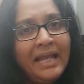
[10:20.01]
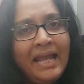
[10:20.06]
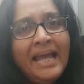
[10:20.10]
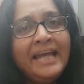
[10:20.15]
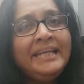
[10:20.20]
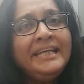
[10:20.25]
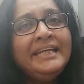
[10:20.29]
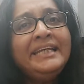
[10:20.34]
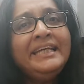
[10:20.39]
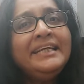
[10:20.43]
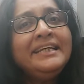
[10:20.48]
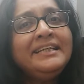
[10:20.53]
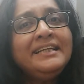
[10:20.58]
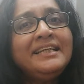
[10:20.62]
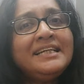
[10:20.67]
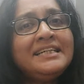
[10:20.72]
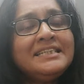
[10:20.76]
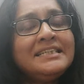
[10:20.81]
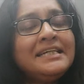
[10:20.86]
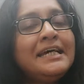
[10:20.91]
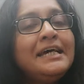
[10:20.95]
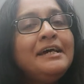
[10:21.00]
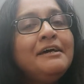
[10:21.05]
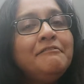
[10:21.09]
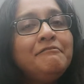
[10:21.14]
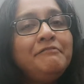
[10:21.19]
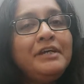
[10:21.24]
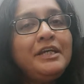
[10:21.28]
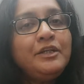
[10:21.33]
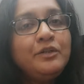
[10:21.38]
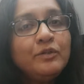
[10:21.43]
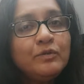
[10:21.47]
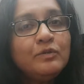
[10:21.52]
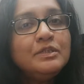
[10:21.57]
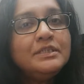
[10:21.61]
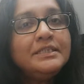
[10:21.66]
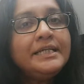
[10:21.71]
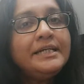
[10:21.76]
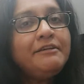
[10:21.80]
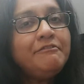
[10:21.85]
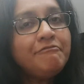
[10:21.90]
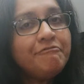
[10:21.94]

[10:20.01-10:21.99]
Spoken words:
And in English, we use it